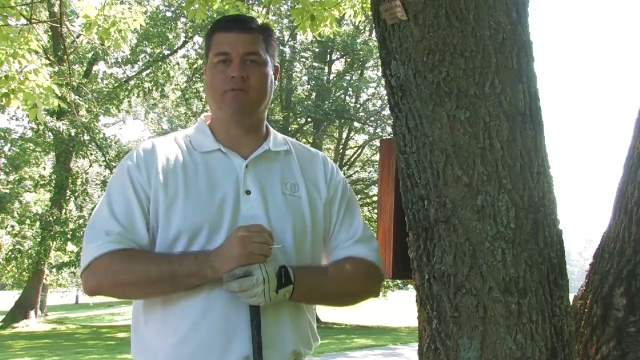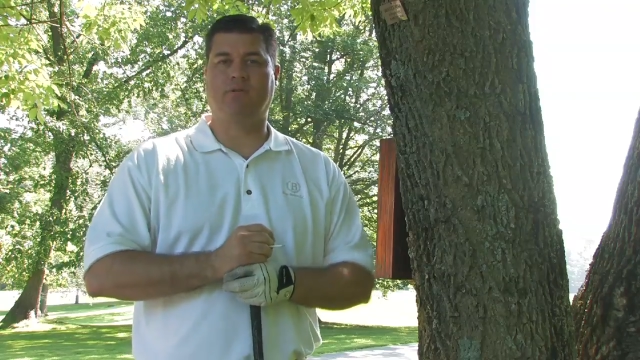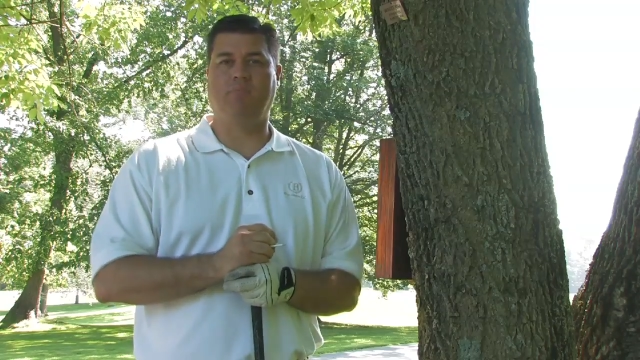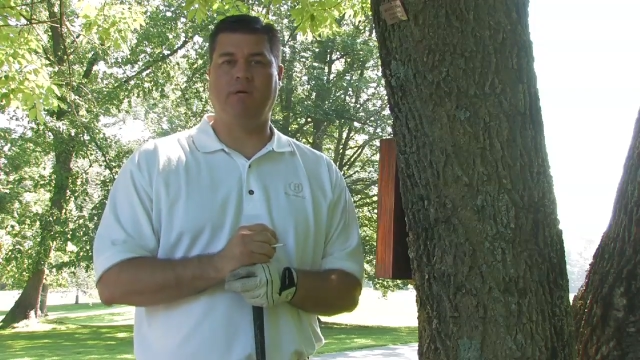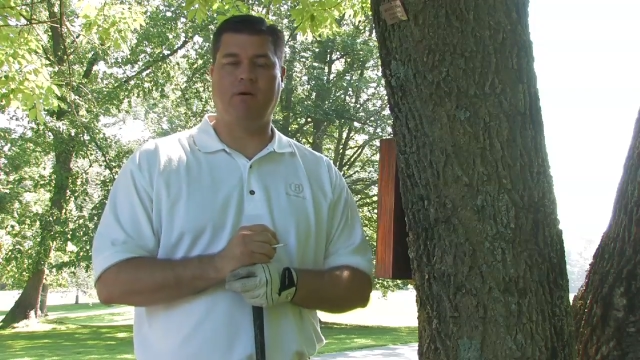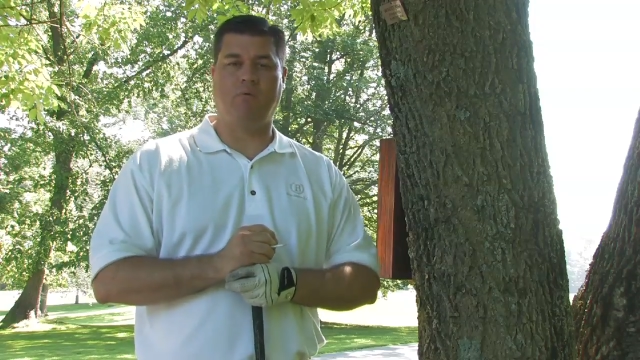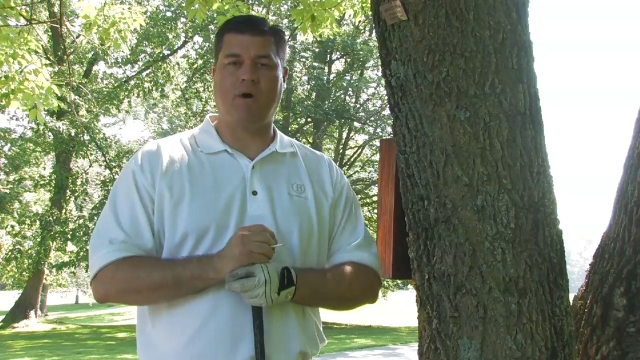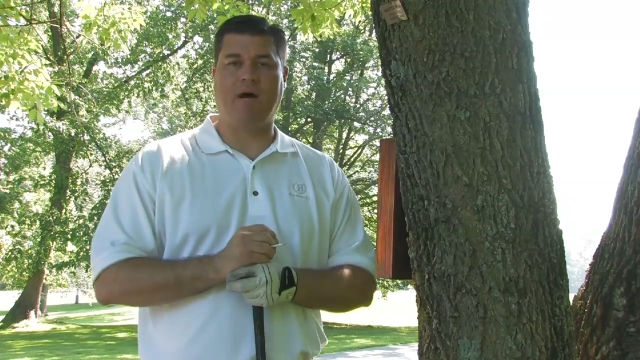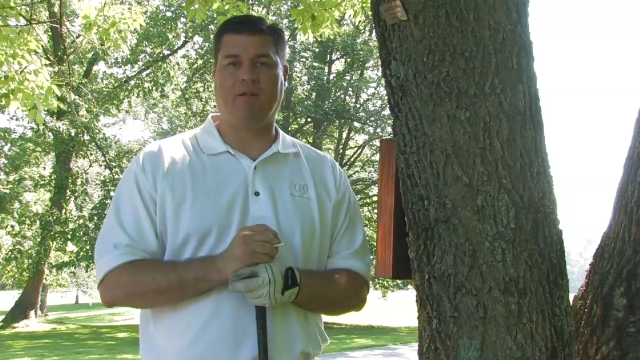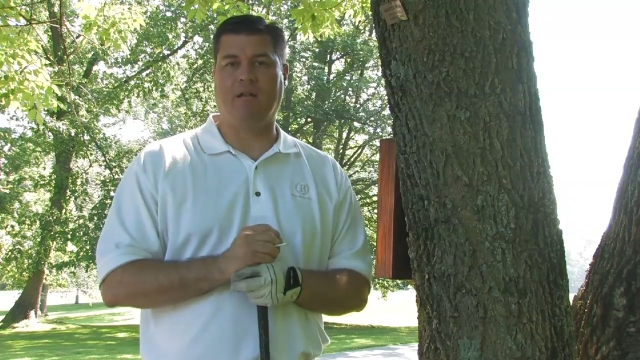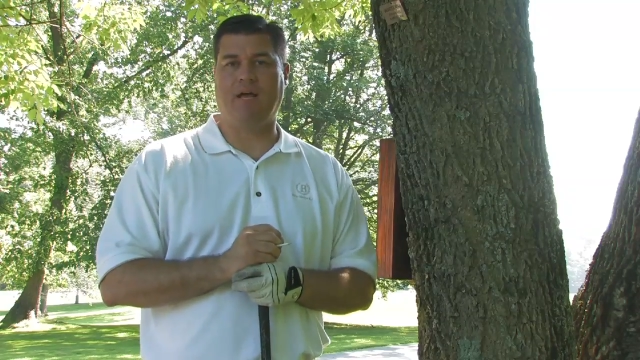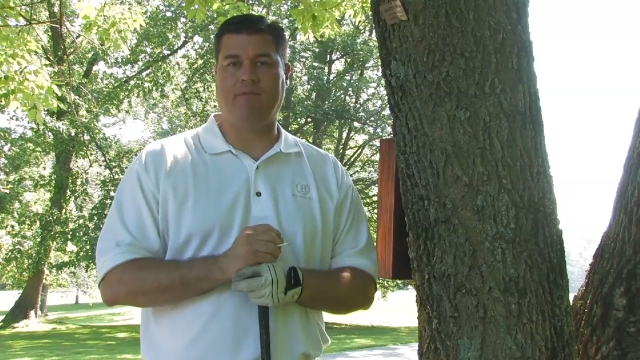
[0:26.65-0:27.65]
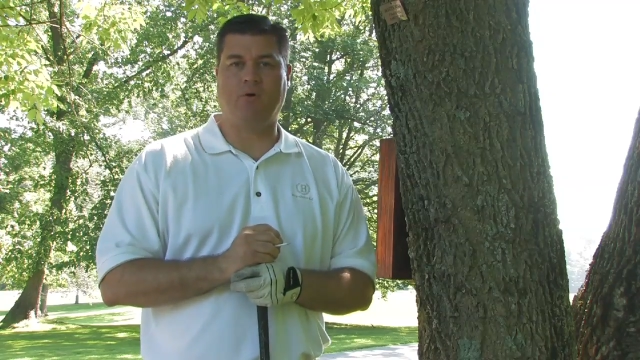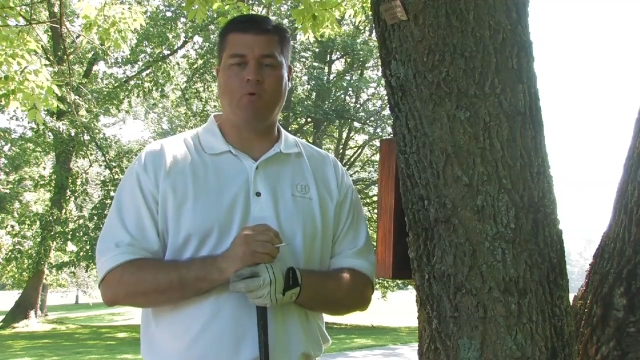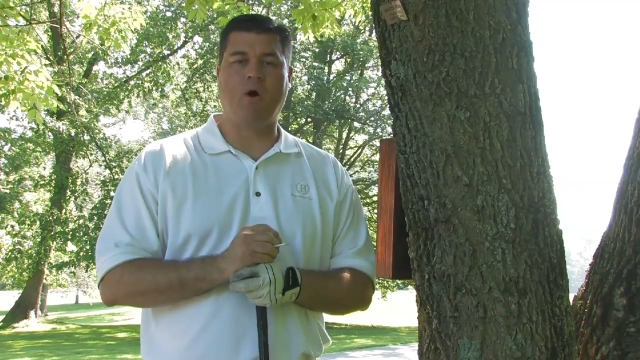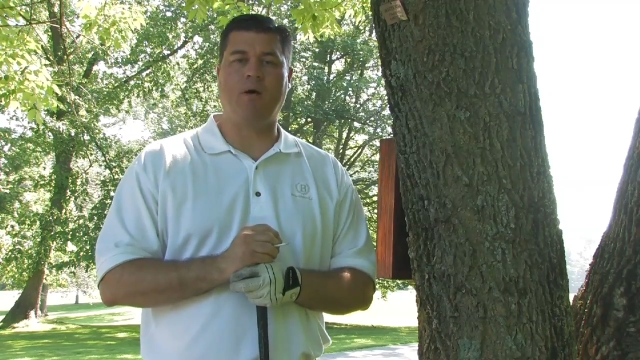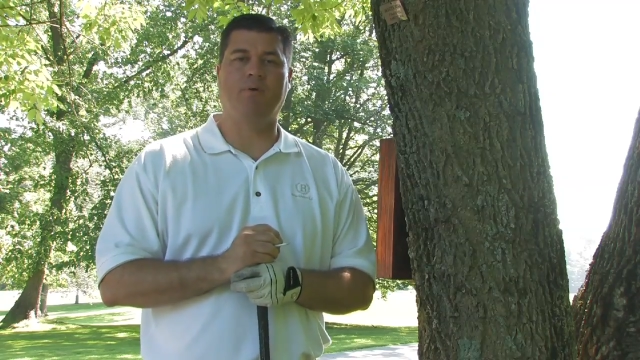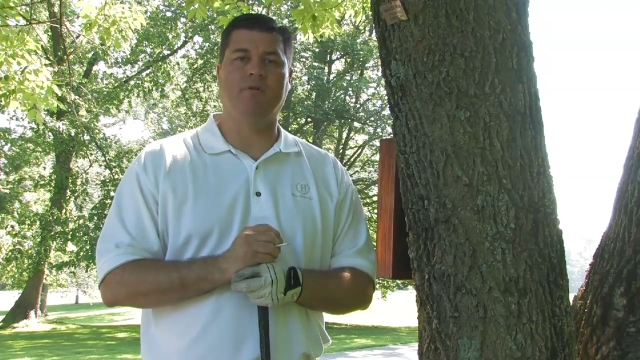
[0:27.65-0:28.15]
to be a wildlife
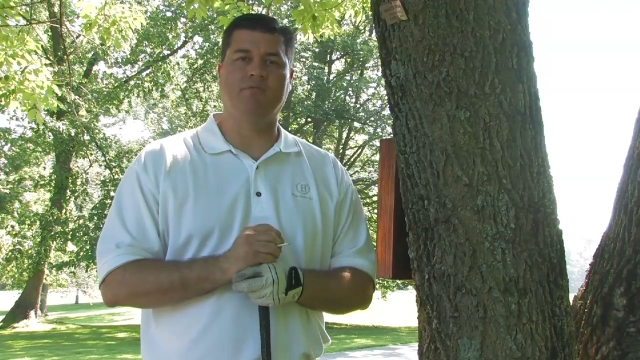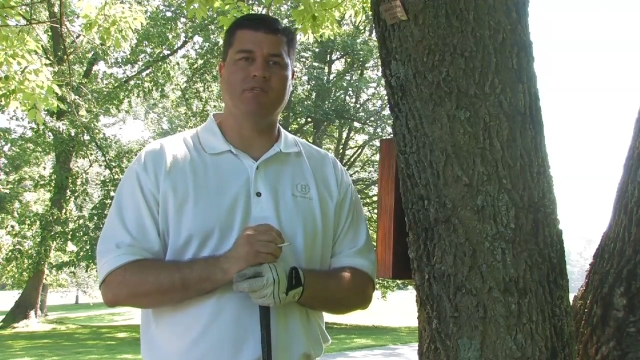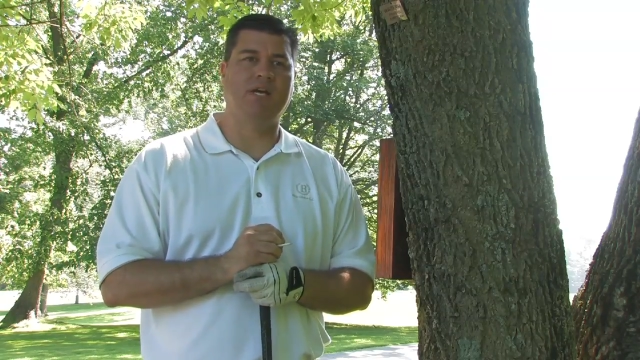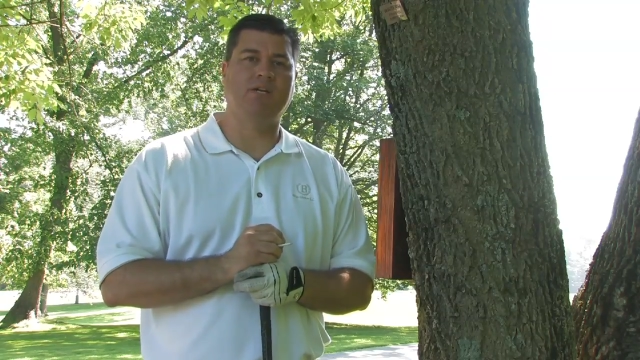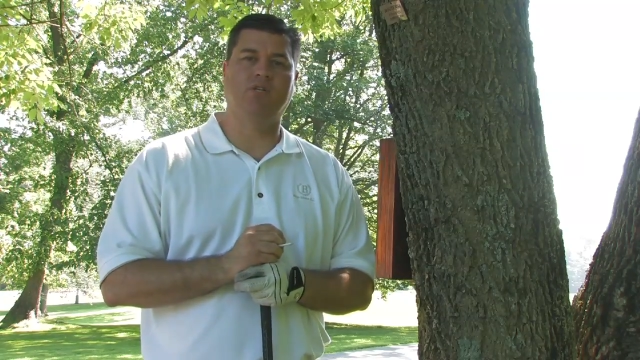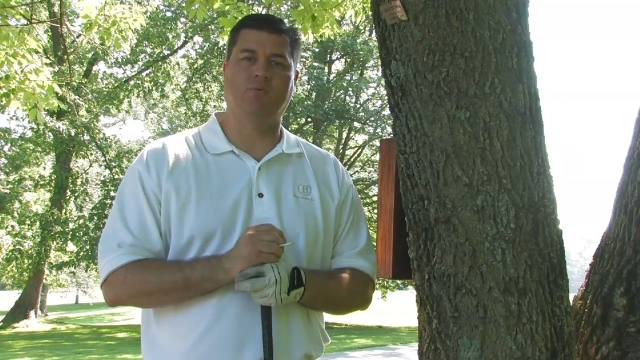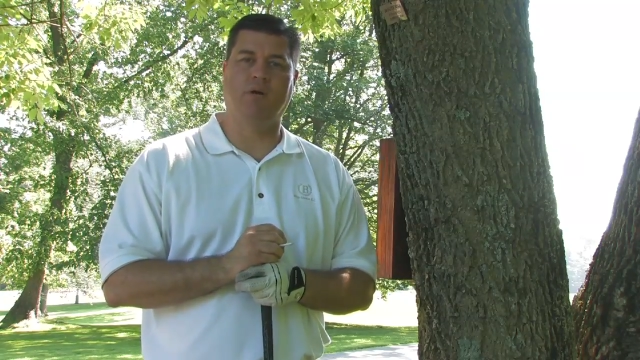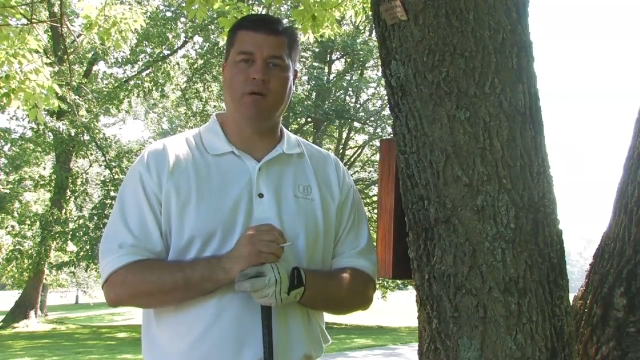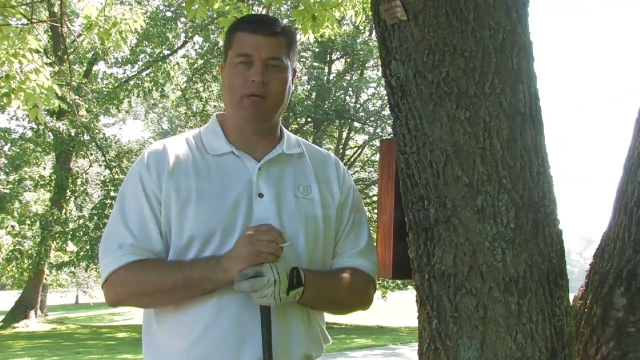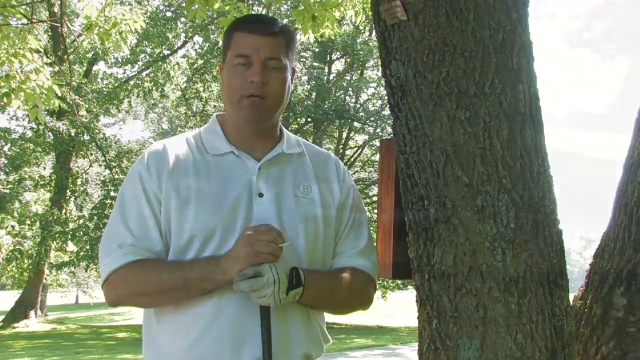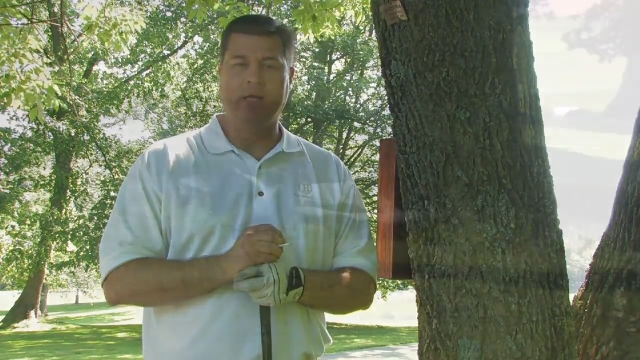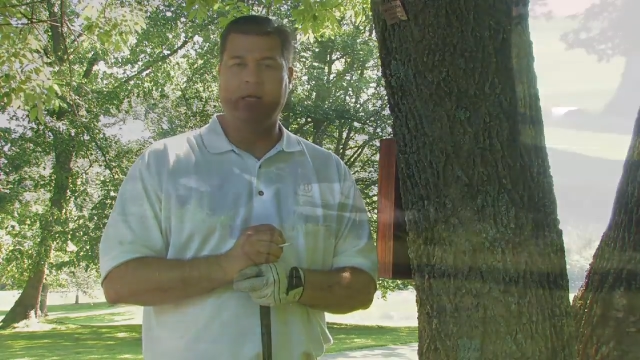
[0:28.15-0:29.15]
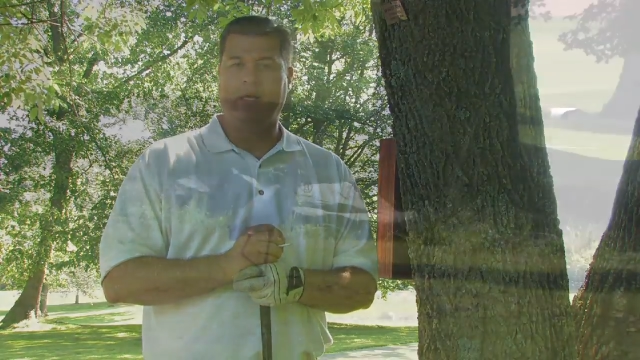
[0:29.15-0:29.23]
cooperative sanctuary.